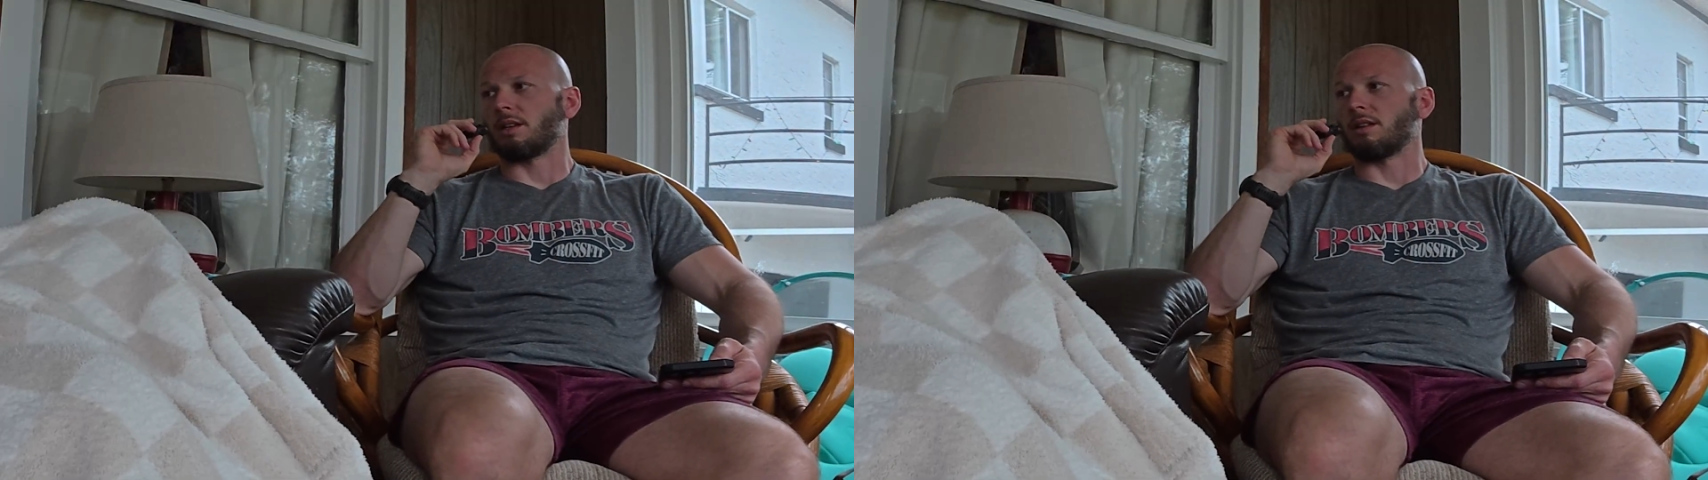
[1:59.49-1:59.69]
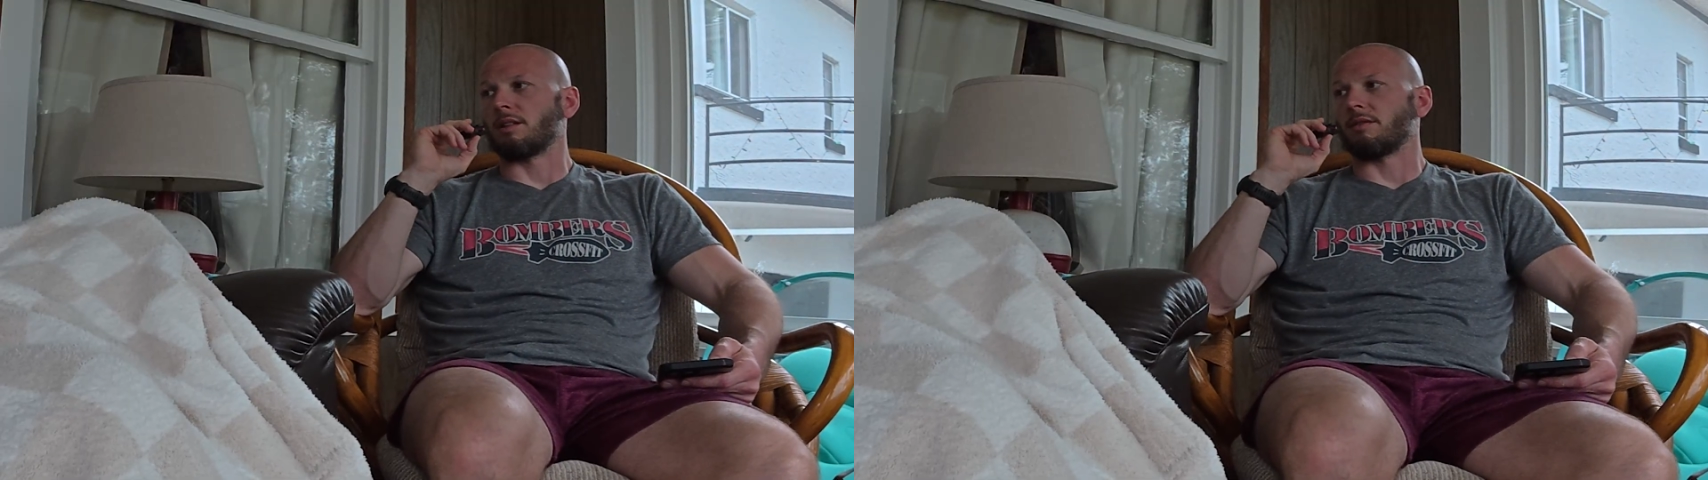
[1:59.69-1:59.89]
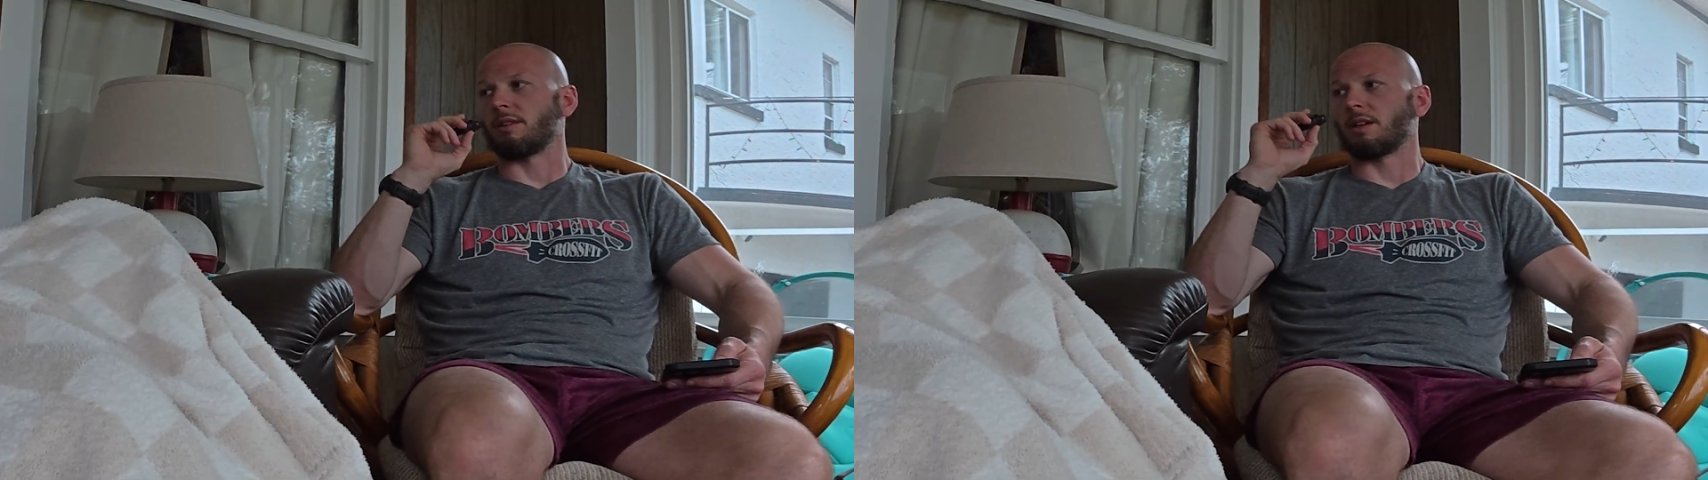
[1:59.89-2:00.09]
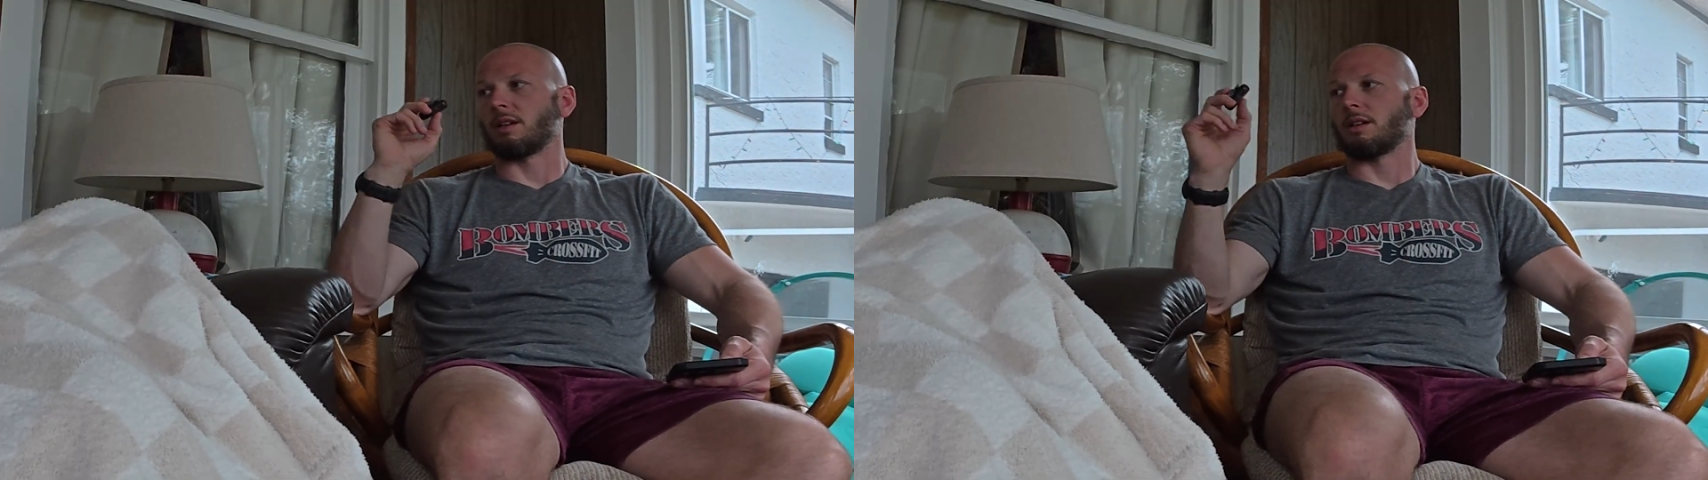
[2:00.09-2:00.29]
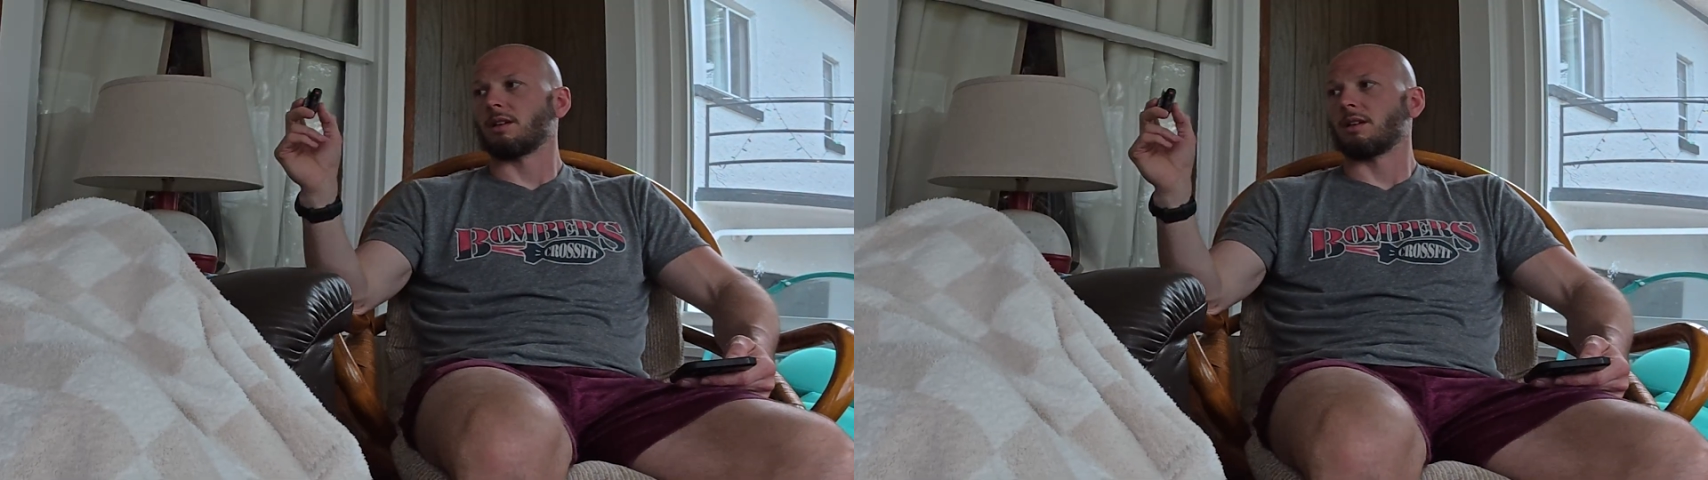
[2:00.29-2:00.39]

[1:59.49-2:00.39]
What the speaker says: delivery?